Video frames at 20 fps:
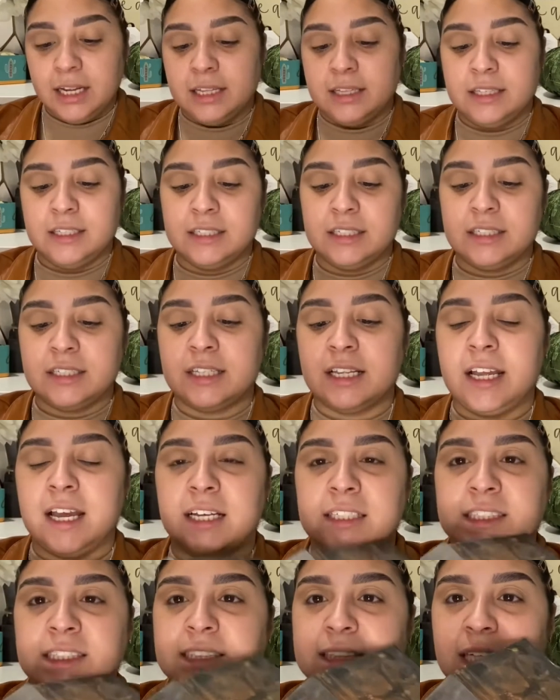This is the
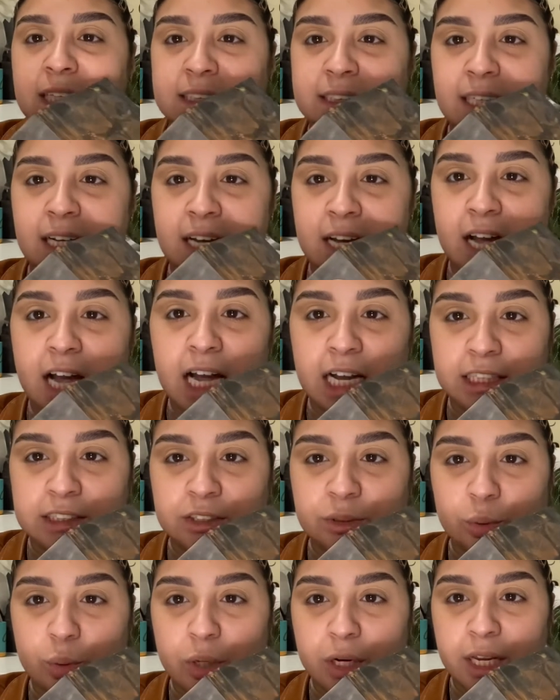Anastasia
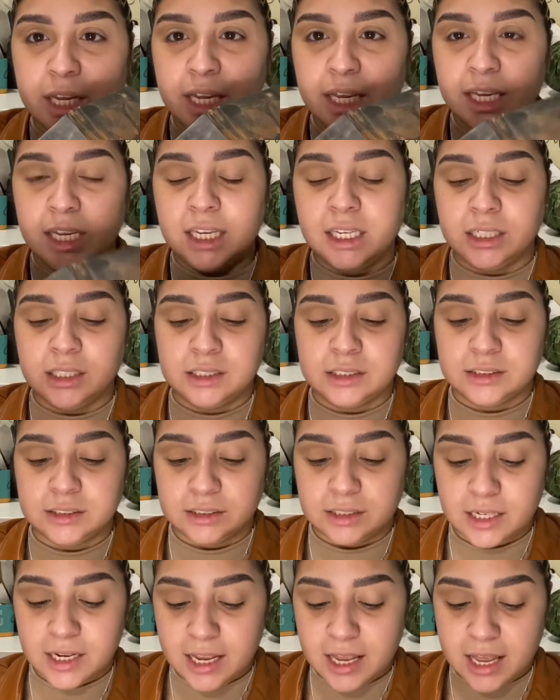Contour Kit.
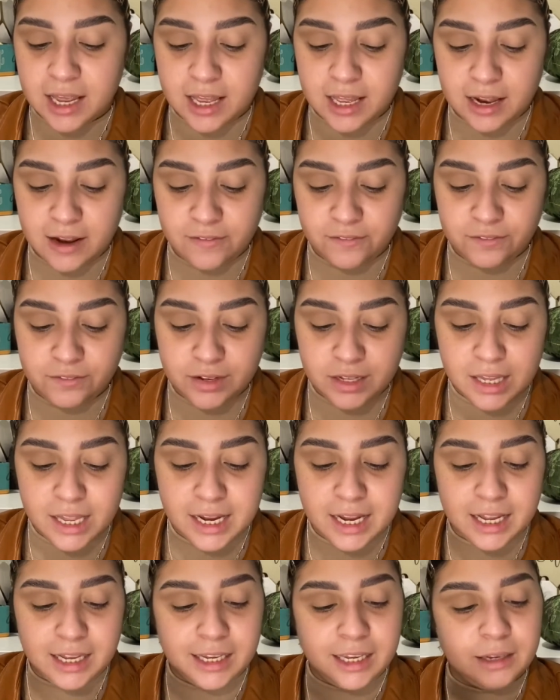I feel like
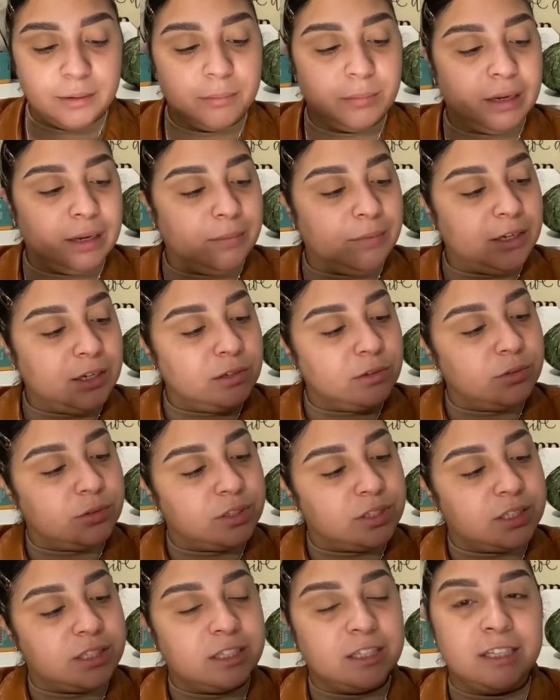I can maybe use
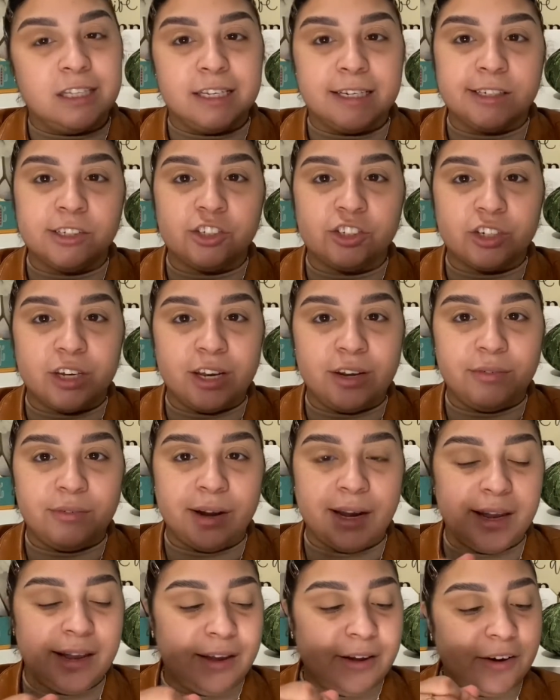this shade
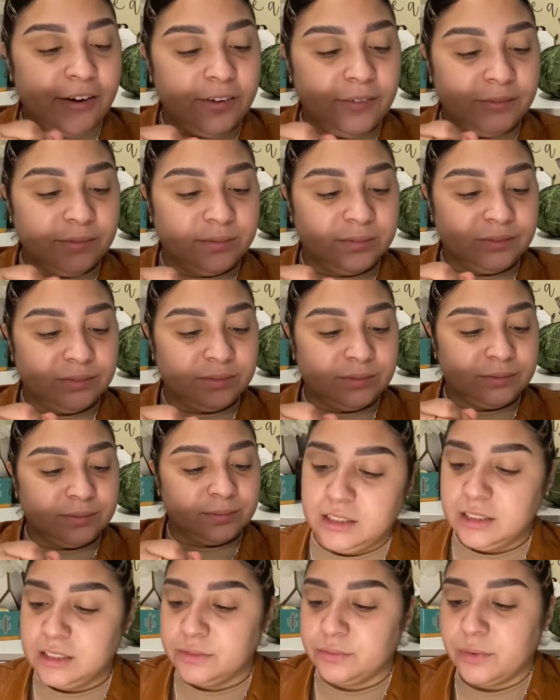right here.
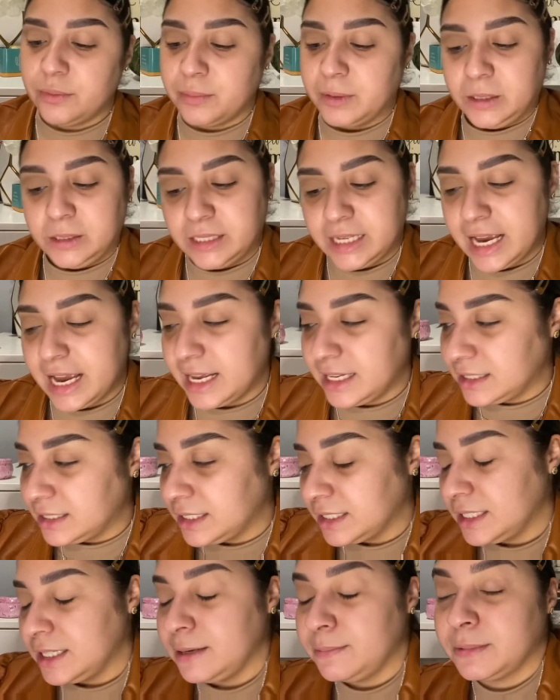This is from the Tan to
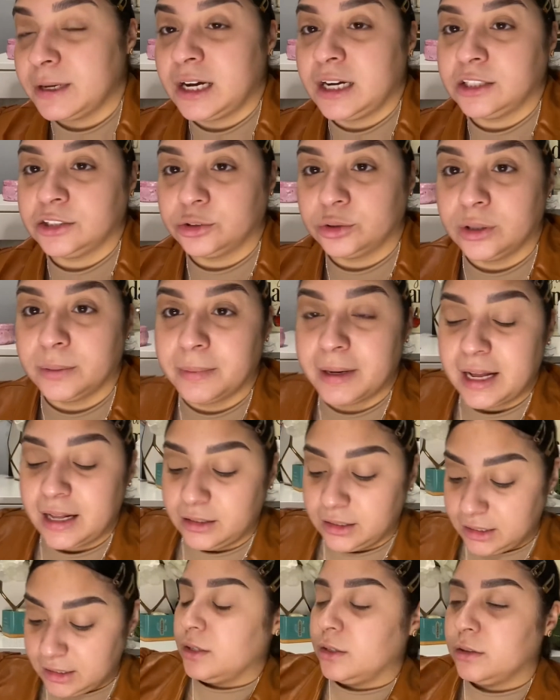Deep Contour
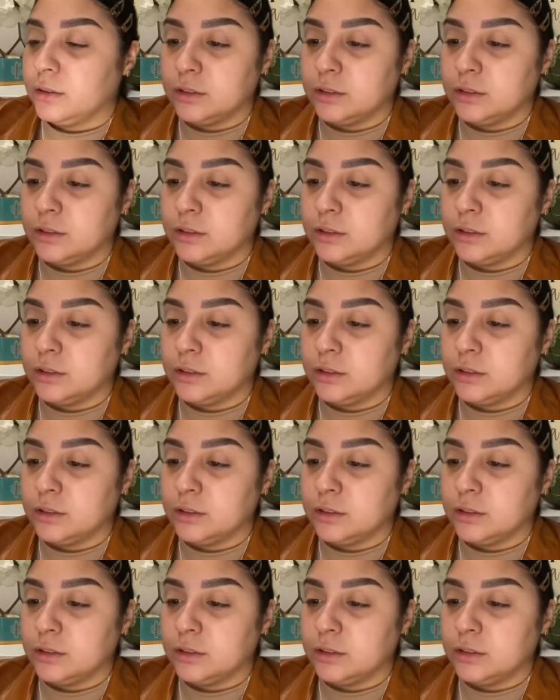Palette.